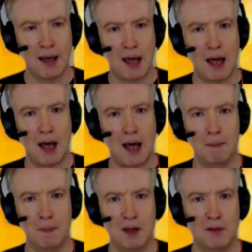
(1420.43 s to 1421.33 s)

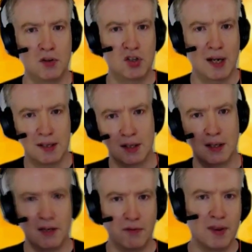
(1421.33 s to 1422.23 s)
um, if you just
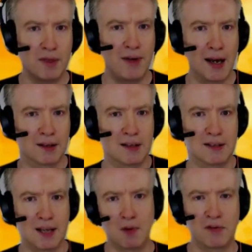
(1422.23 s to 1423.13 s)
live with the fact that
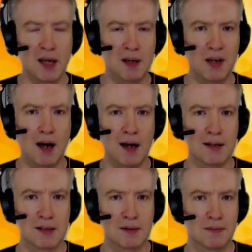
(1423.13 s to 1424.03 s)
some of the A P
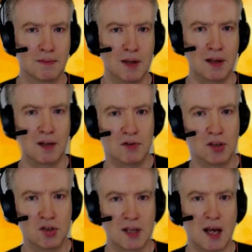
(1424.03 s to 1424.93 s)
Is in the
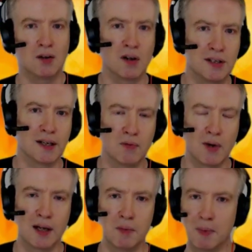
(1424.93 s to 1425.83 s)
definitions are not yet
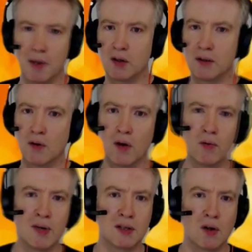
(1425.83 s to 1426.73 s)
available, but all the
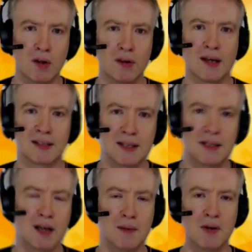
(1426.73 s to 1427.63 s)
rest or the
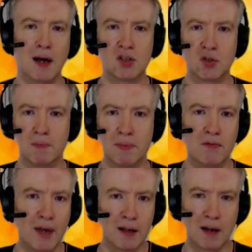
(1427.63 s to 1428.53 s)
existing A P Is should be
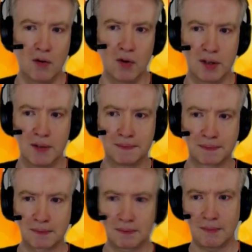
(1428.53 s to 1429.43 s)
well covered.
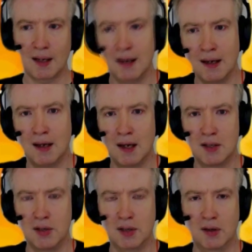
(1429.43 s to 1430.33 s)

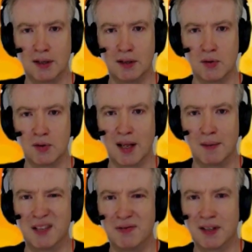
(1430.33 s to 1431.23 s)
So you can use them,
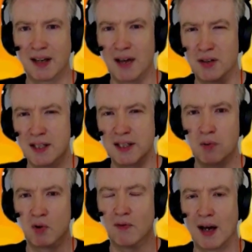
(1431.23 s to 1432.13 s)
but we cannot easily
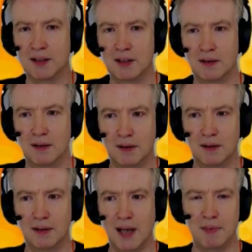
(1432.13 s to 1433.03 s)
provide
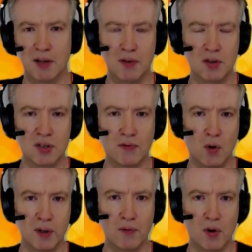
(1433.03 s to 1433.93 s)
type definitions for
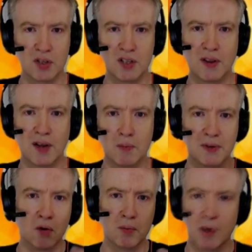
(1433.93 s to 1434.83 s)
older versions without
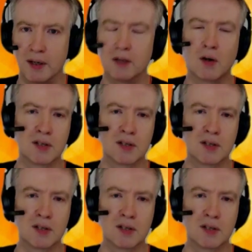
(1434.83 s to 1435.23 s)
downporting lots